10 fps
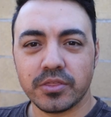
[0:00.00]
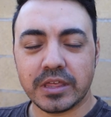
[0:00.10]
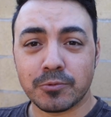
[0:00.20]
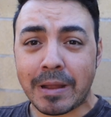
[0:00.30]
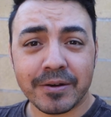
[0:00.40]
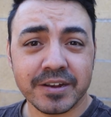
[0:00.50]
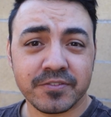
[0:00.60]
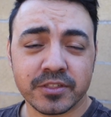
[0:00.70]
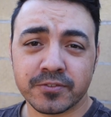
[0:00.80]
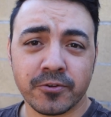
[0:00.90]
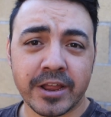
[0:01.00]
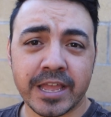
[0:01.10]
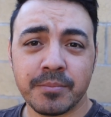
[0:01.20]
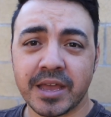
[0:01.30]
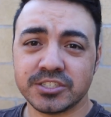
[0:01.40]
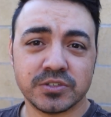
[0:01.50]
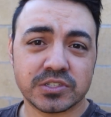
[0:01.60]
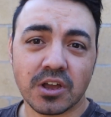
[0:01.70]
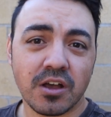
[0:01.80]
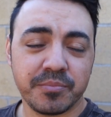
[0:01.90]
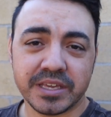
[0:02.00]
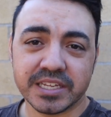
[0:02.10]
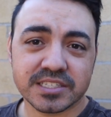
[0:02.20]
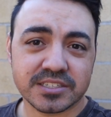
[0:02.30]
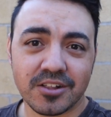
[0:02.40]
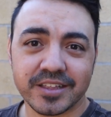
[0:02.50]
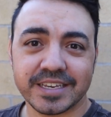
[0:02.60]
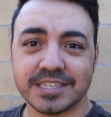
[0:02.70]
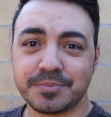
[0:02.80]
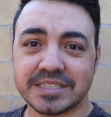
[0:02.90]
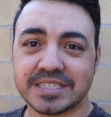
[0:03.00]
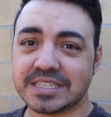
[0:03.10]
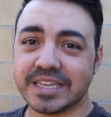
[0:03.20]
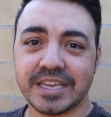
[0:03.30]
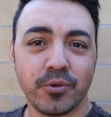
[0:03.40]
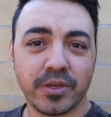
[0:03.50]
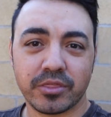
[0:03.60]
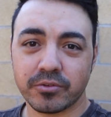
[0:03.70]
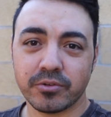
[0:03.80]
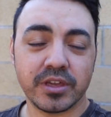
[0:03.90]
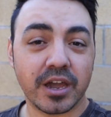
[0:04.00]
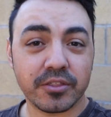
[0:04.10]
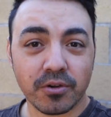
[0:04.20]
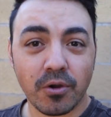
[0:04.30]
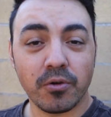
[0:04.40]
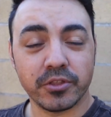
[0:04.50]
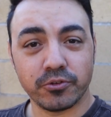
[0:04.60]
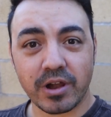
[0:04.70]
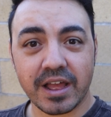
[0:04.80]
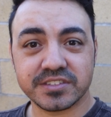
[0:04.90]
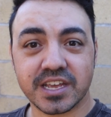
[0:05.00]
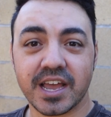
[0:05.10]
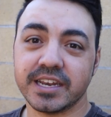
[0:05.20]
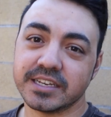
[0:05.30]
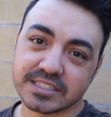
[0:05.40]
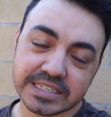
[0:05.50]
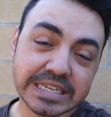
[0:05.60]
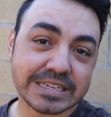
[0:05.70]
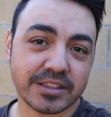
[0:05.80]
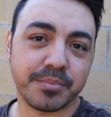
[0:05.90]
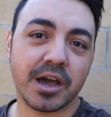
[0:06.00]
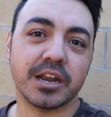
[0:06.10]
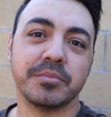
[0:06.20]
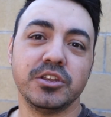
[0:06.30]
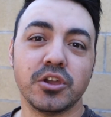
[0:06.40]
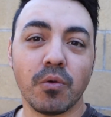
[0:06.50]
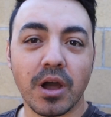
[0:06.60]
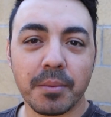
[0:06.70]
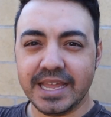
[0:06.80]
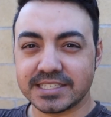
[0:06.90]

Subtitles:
The routing for the frame, as you saw me install it, is basically going through the other hole on the drive side. It sneaks out the bottom, then you go up.